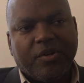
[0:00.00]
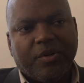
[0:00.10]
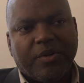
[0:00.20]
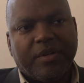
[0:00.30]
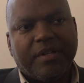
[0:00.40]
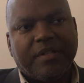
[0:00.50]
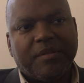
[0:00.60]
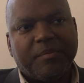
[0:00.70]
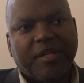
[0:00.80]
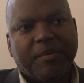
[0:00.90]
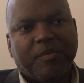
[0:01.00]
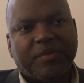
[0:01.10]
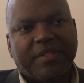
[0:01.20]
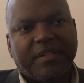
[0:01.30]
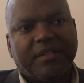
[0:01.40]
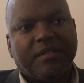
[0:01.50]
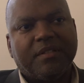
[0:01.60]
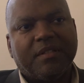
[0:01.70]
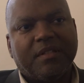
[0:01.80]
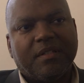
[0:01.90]
Her and the baby were taken
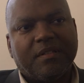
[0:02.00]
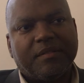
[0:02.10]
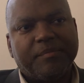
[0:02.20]
to